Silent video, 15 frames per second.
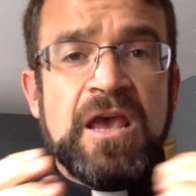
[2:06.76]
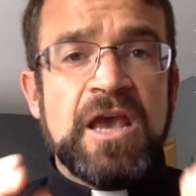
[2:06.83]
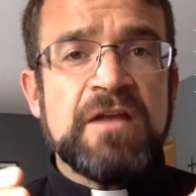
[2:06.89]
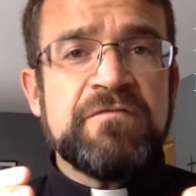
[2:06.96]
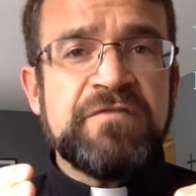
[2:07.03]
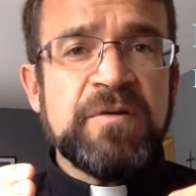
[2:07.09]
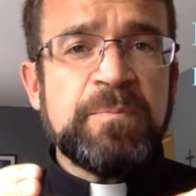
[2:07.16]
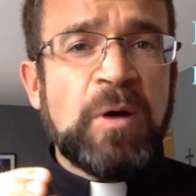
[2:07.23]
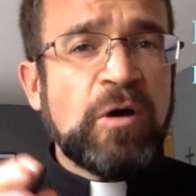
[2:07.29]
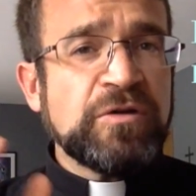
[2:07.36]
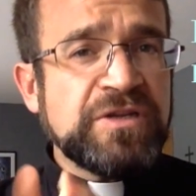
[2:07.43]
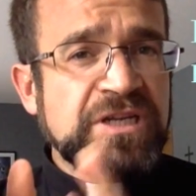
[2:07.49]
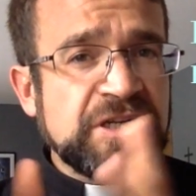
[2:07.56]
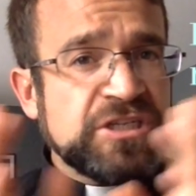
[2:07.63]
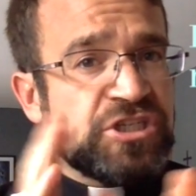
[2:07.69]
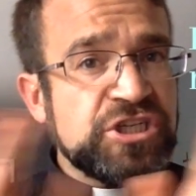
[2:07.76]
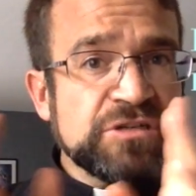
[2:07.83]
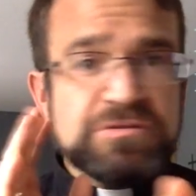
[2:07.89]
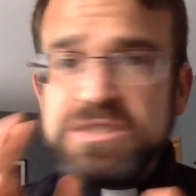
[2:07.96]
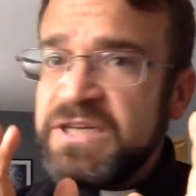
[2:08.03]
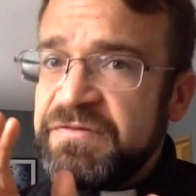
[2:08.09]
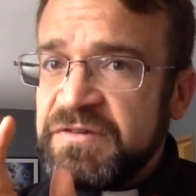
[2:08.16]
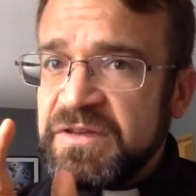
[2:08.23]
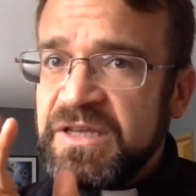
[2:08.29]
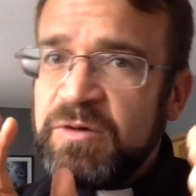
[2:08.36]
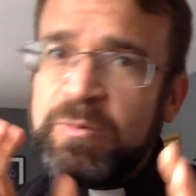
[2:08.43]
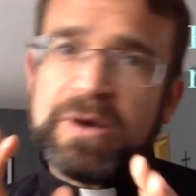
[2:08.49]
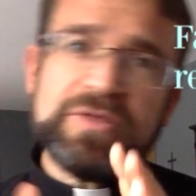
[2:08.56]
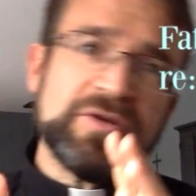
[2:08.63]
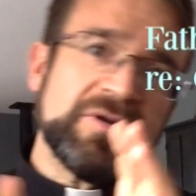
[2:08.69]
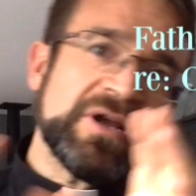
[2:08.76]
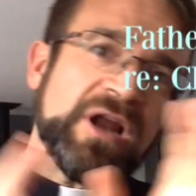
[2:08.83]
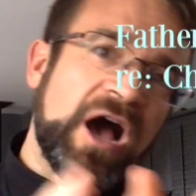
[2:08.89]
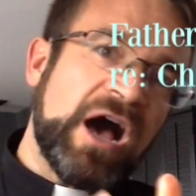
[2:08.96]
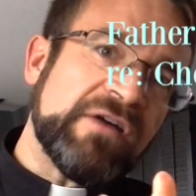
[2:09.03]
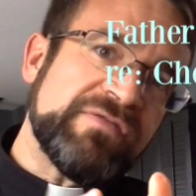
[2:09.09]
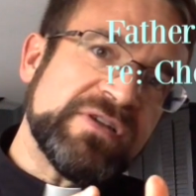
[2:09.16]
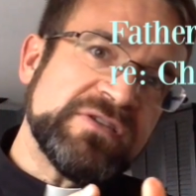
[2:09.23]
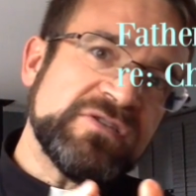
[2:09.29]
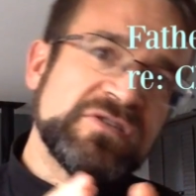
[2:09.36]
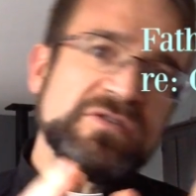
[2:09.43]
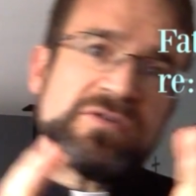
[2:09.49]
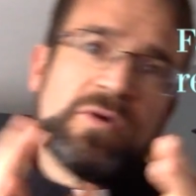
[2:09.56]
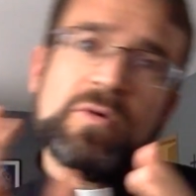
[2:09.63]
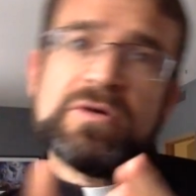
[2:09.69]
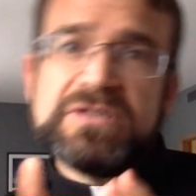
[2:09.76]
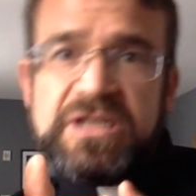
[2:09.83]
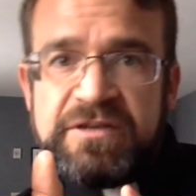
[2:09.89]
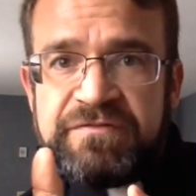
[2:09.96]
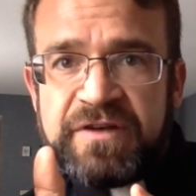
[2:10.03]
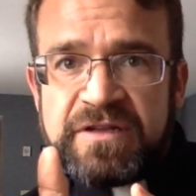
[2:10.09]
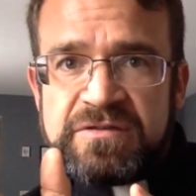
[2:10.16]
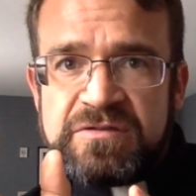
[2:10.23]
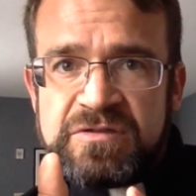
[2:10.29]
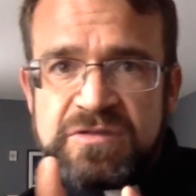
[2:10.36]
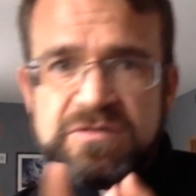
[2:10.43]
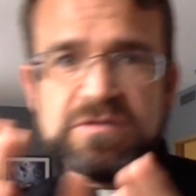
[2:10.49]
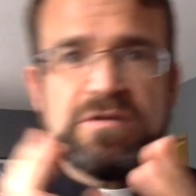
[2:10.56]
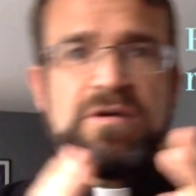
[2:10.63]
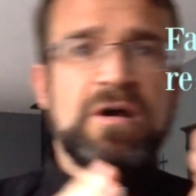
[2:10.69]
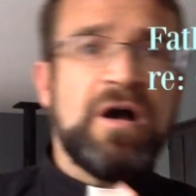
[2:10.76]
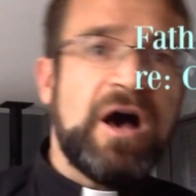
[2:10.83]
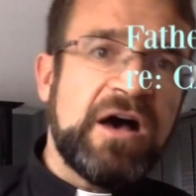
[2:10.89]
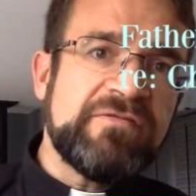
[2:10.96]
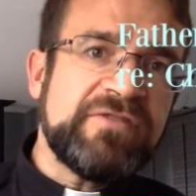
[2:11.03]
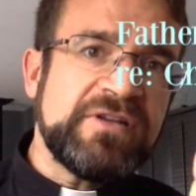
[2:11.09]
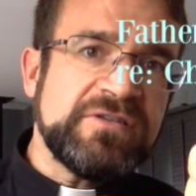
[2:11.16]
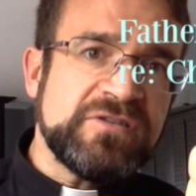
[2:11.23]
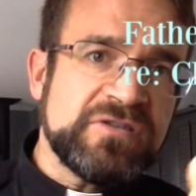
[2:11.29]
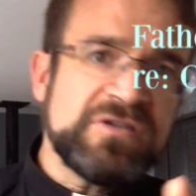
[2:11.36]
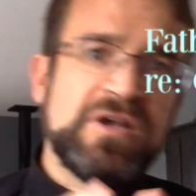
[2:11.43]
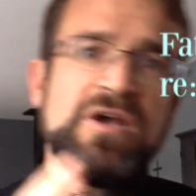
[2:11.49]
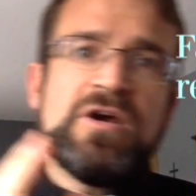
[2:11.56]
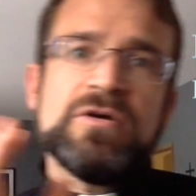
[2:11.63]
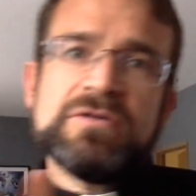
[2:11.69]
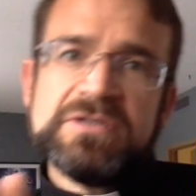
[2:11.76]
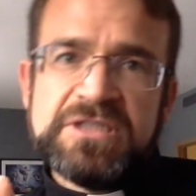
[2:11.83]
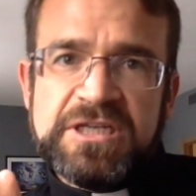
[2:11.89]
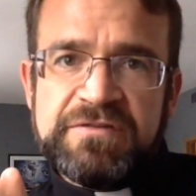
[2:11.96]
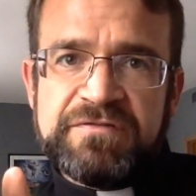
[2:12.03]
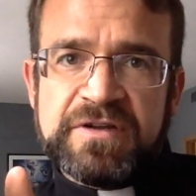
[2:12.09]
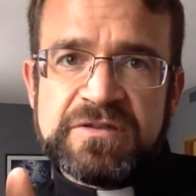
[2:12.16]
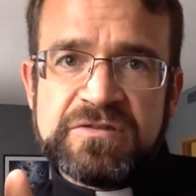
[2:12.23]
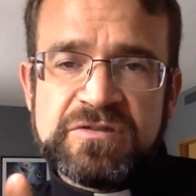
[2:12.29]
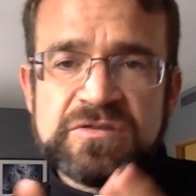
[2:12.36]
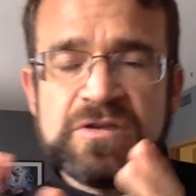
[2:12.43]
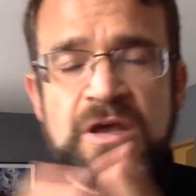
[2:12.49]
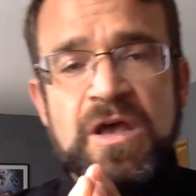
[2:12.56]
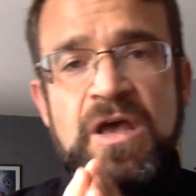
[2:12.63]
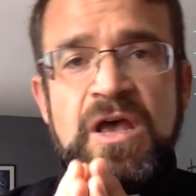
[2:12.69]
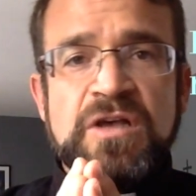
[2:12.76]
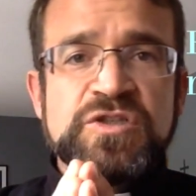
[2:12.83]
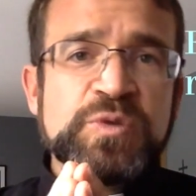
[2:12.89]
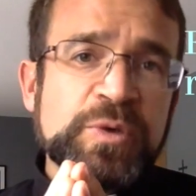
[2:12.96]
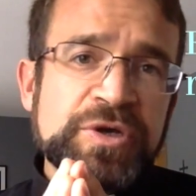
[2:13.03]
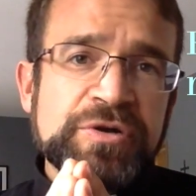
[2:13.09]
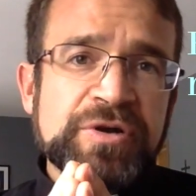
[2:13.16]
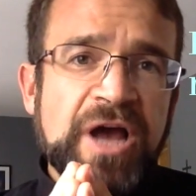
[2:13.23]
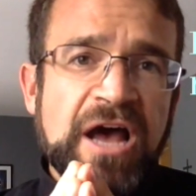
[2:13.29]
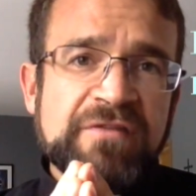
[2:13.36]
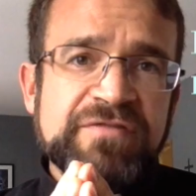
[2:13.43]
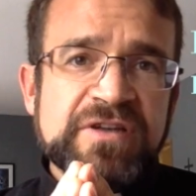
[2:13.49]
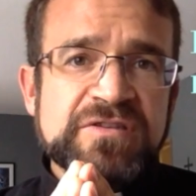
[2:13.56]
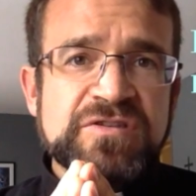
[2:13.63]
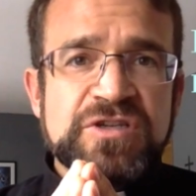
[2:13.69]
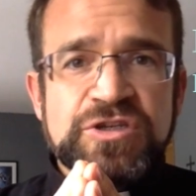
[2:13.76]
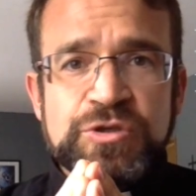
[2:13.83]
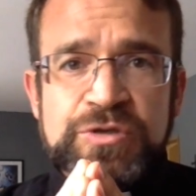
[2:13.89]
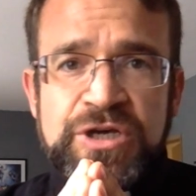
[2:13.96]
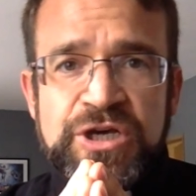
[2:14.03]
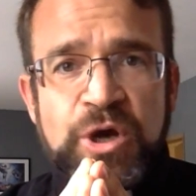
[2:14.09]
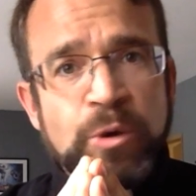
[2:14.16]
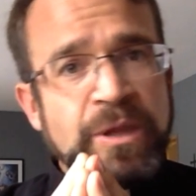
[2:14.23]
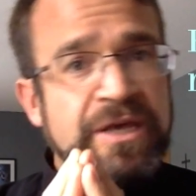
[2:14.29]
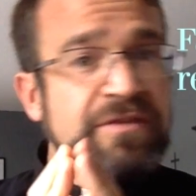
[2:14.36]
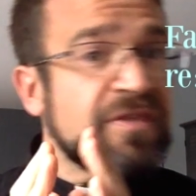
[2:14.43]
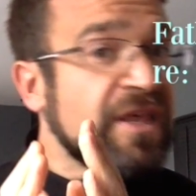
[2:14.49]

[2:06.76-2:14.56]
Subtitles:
In football, you need to cheer differently whether you're on offense or defense. Offense or defense. So when you're on offense, you can go like